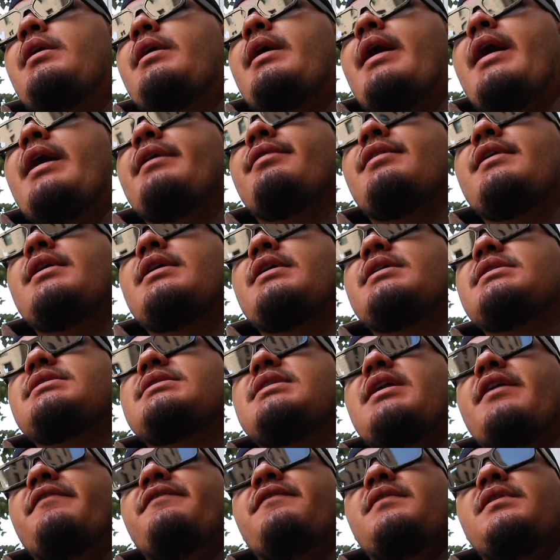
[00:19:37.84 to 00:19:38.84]
I think it's
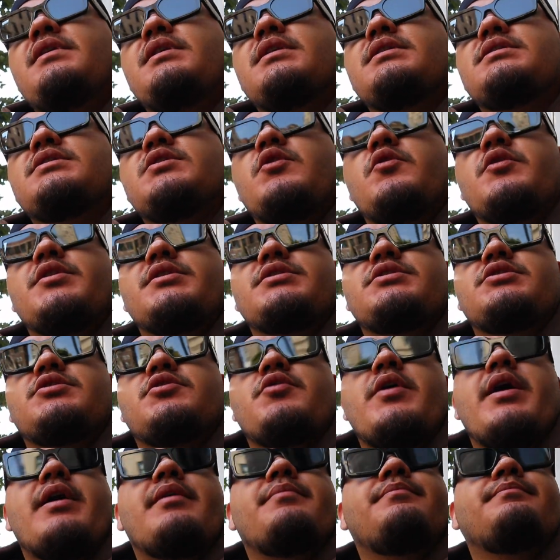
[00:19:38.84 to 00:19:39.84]
definitely a tourist trap.